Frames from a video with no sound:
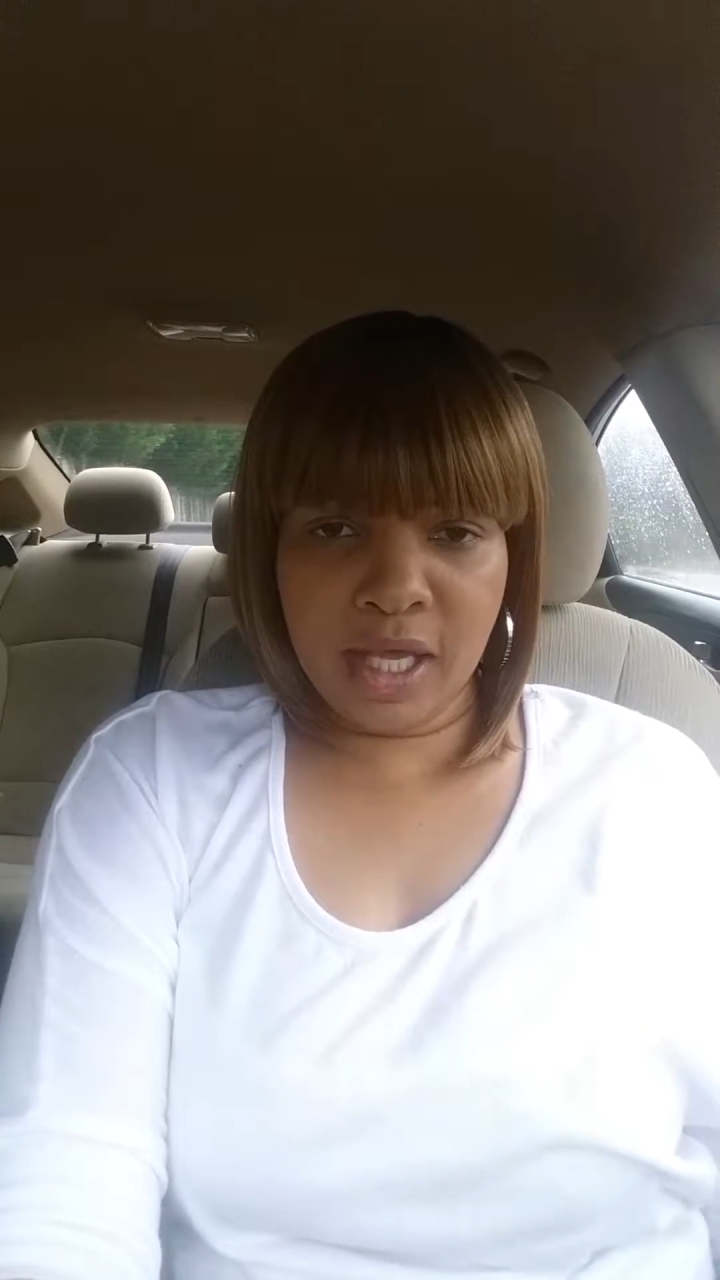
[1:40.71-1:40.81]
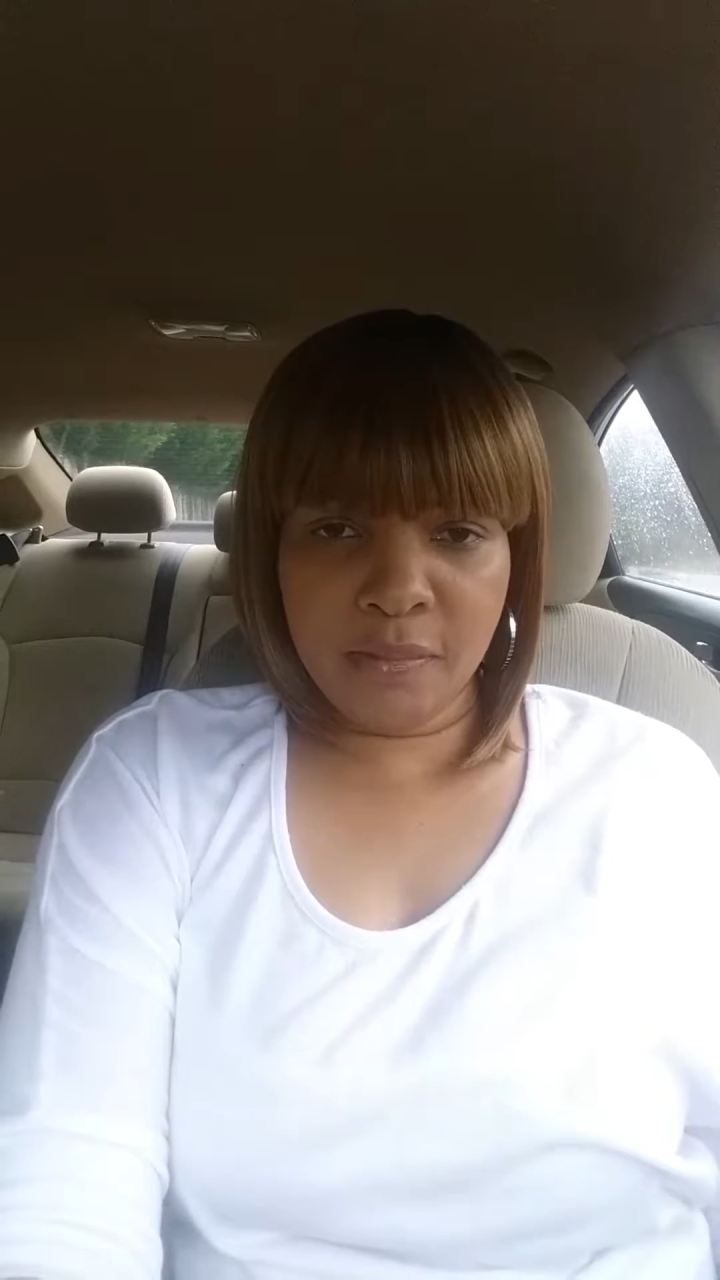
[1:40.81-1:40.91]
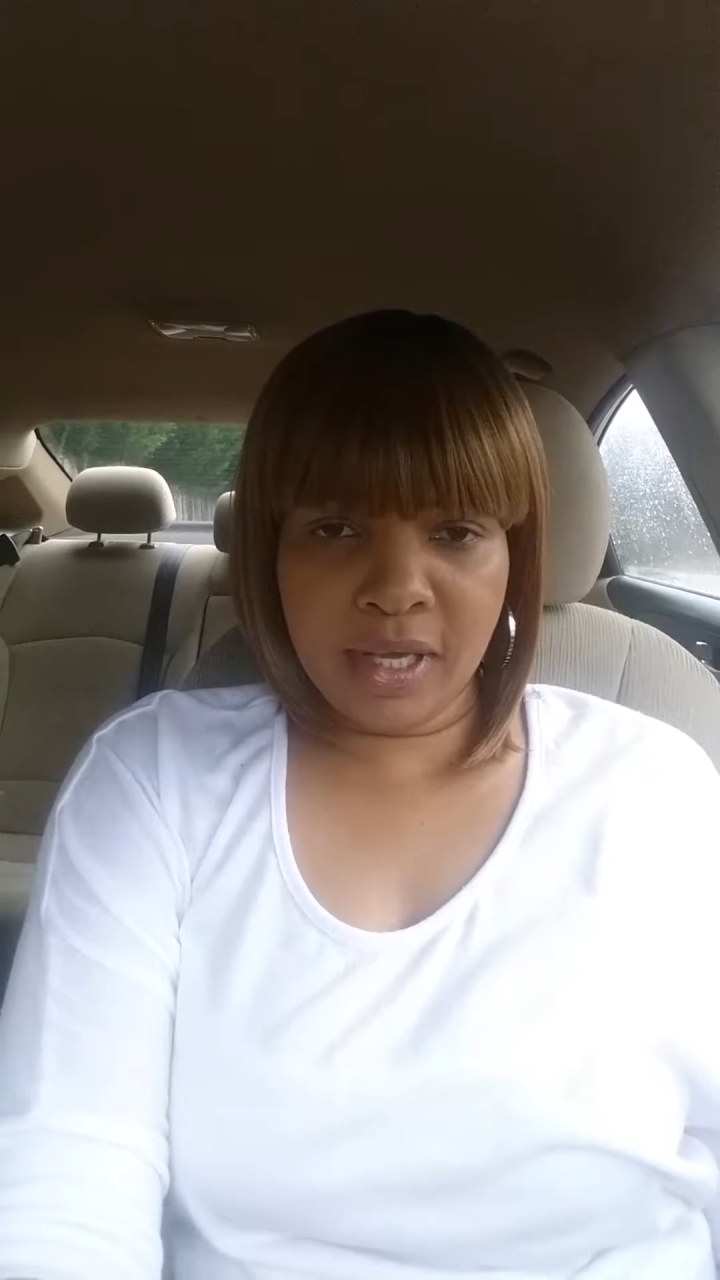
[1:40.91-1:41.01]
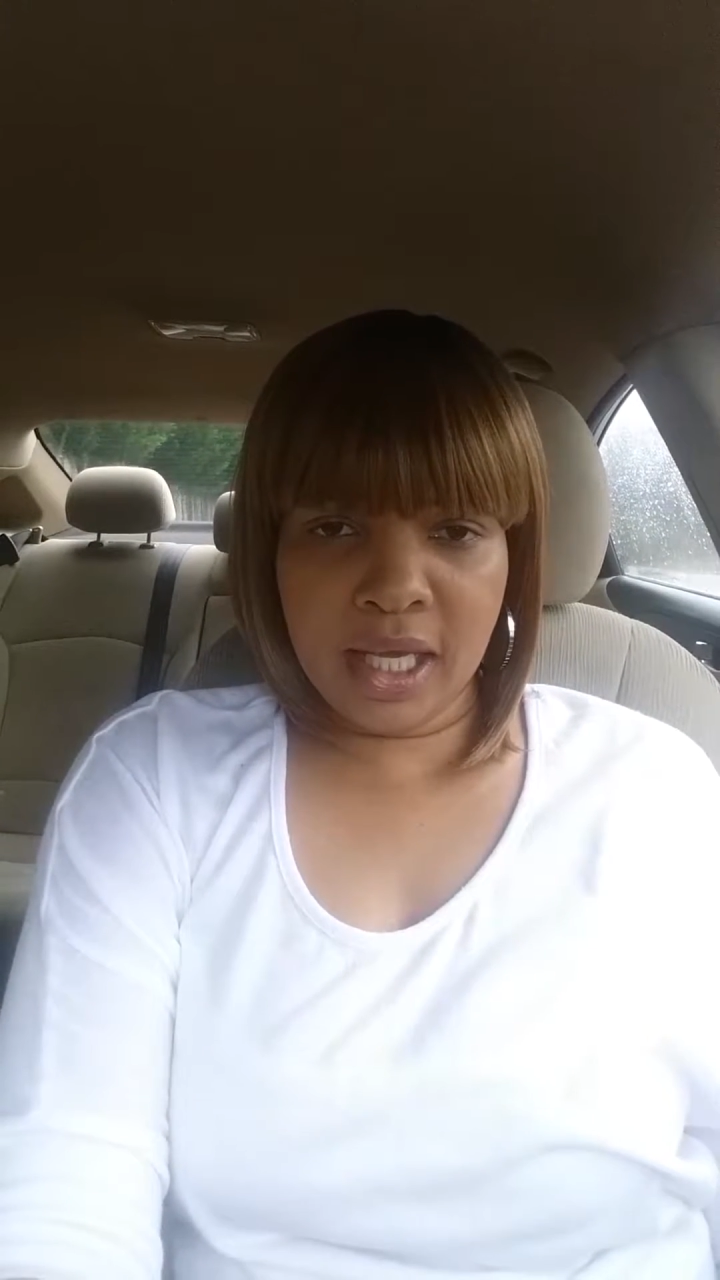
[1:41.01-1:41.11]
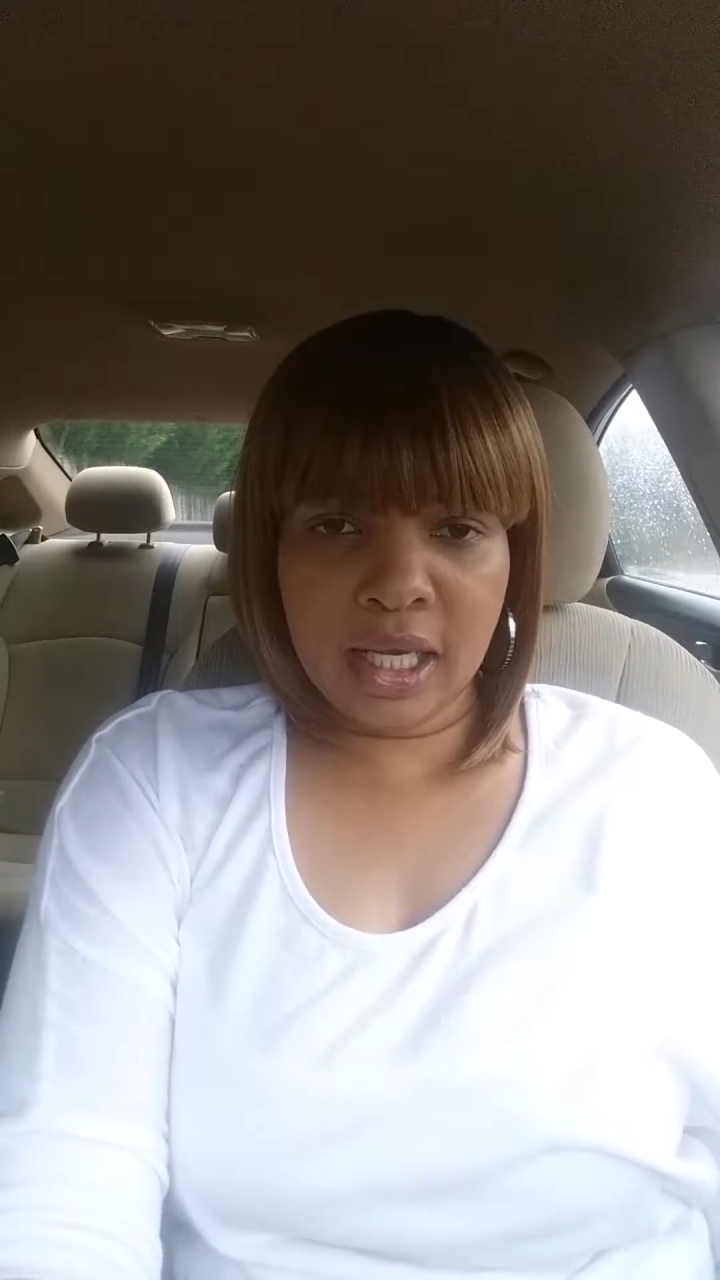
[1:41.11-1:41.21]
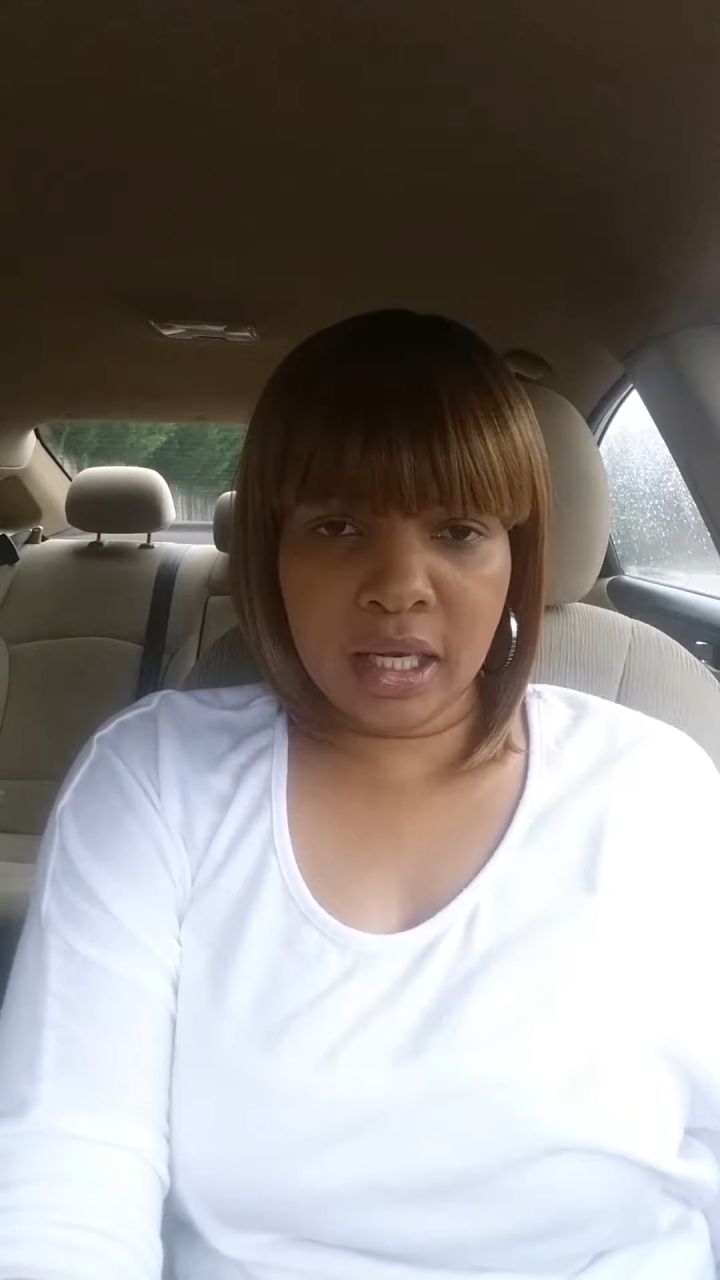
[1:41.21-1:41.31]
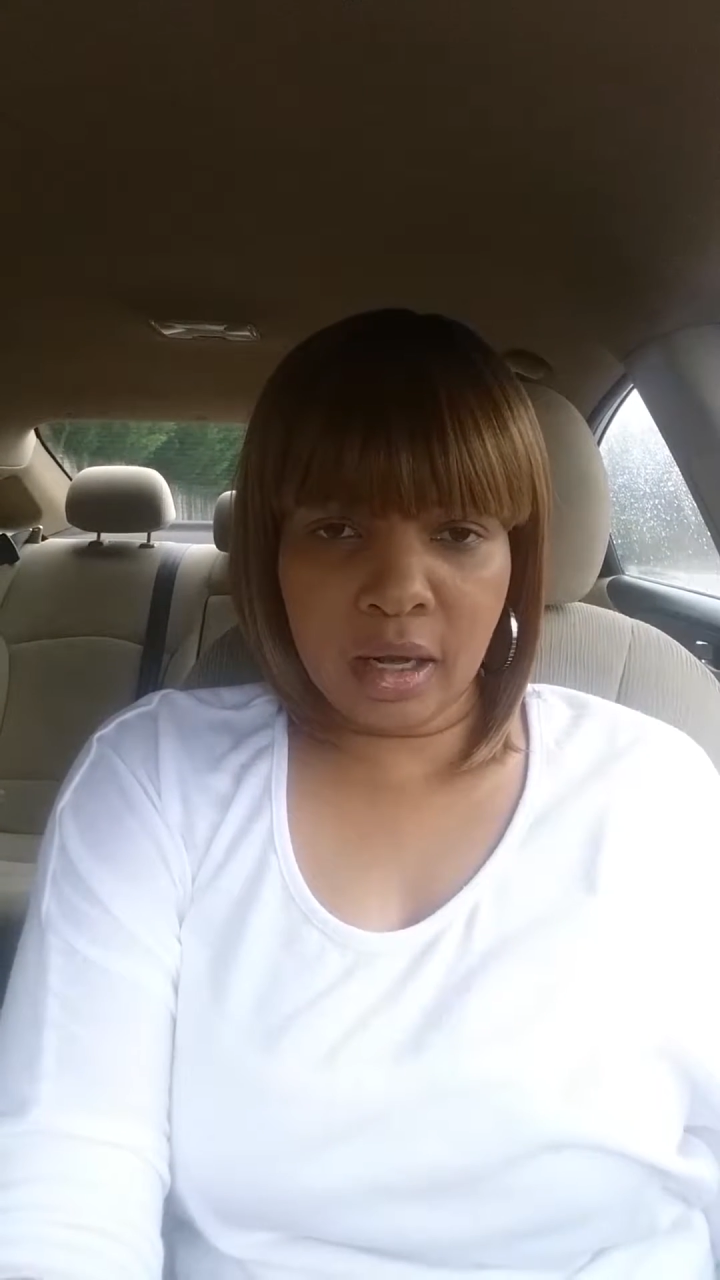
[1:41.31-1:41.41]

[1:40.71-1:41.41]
keep it heated